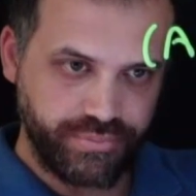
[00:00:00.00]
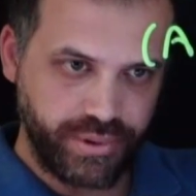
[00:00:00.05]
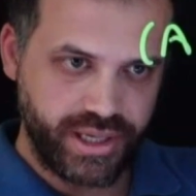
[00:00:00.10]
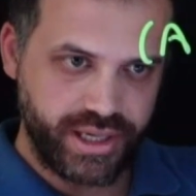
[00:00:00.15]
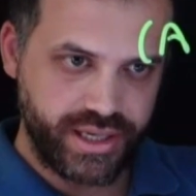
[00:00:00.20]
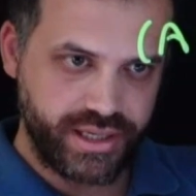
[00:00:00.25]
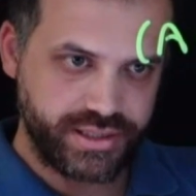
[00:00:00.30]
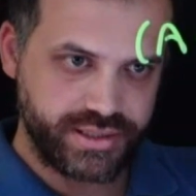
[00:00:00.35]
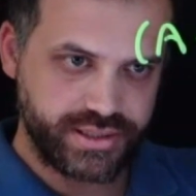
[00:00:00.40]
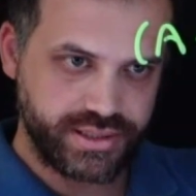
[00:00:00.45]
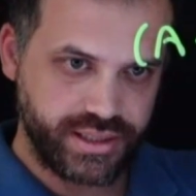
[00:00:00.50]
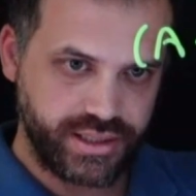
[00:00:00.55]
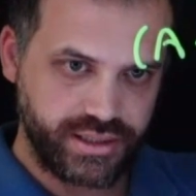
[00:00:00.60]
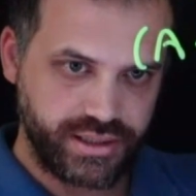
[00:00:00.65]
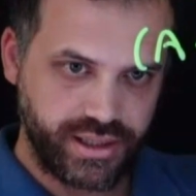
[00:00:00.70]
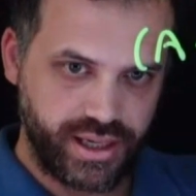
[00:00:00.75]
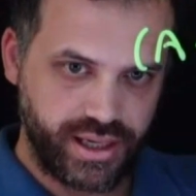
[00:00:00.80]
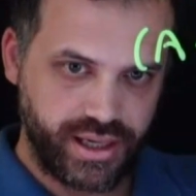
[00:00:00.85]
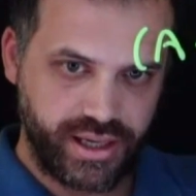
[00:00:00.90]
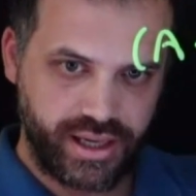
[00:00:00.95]
my
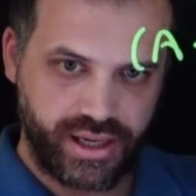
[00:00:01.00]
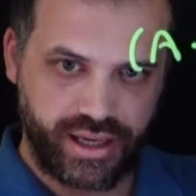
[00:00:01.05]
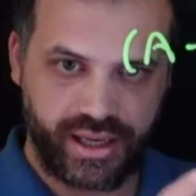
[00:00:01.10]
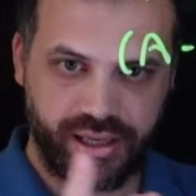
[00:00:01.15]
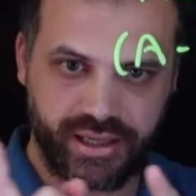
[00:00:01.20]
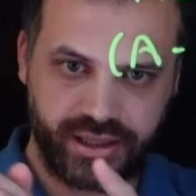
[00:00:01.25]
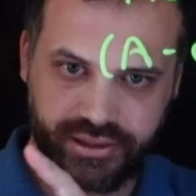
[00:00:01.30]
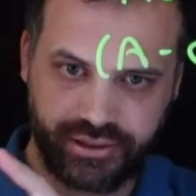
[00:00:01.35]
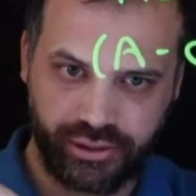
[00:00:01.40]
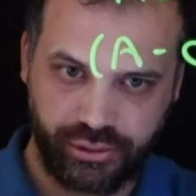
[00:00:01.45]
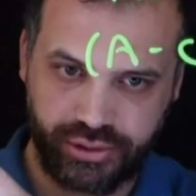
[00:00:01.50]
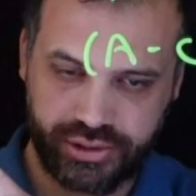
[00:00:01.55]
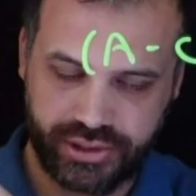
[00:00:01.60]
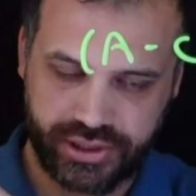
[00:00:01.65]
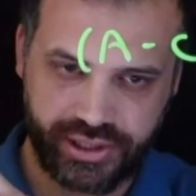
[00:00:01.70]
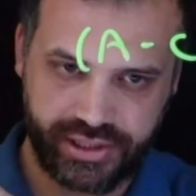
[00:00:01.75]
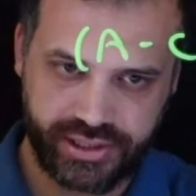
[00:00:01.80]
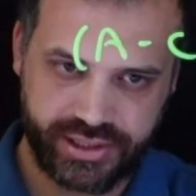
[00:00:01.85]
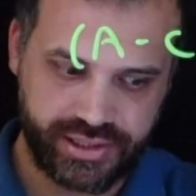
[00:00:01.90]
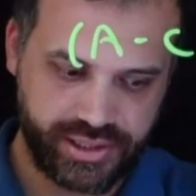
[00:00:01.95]
answer, and it looks
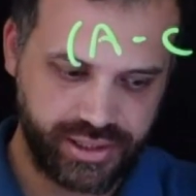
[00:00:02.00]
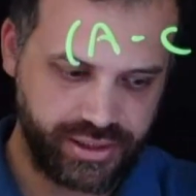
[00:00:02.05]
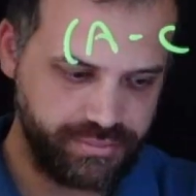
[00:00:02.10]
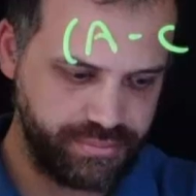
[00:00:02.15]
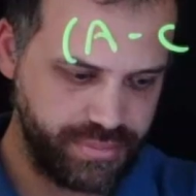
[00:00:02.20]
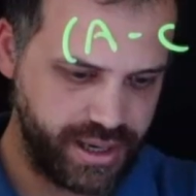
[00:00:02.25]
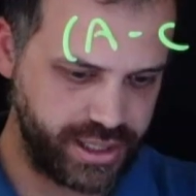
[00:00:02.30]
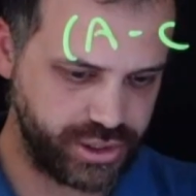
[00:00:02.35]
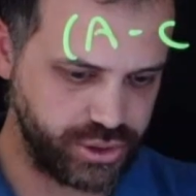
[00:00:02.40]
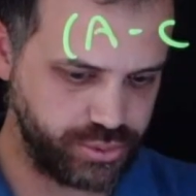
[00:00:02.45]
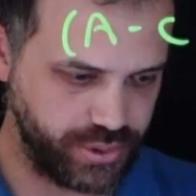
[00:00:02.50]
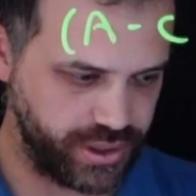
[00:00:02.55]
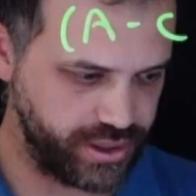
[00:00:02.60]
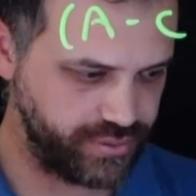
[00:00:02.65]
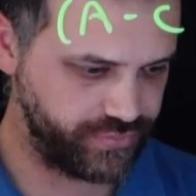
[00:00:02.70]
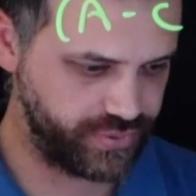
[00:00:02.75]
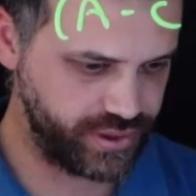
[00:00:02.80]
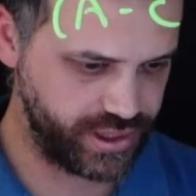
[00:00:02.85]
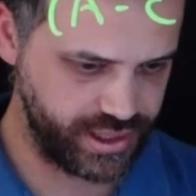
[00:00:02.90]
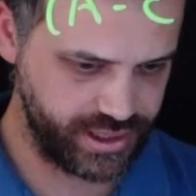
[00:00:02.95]
like it's going to match one
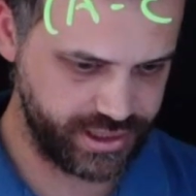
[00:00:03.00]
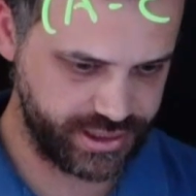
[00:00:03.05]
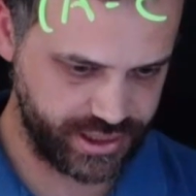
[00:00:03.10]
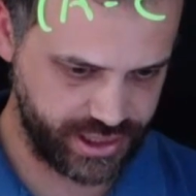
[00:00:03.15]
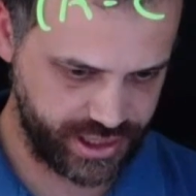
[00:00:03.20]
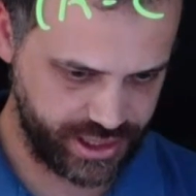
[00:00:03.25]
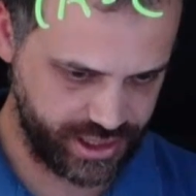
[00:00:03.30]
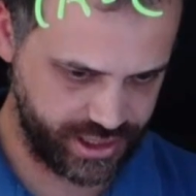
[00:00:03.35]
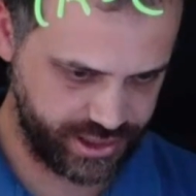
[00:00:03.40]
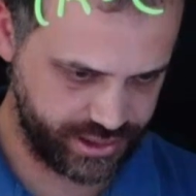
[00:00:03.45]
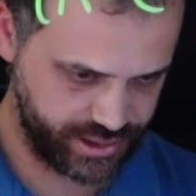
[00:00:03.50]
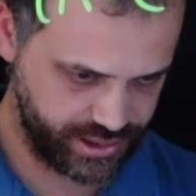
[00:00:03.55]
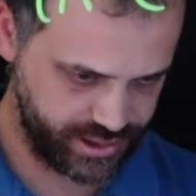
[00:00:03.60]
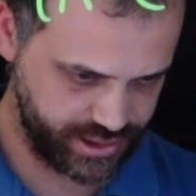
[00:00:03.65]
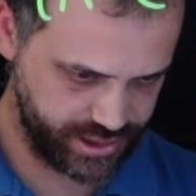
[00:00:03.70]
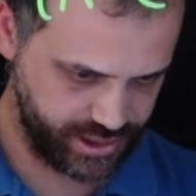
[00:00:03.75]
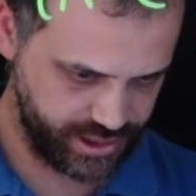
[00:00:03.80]
of these answers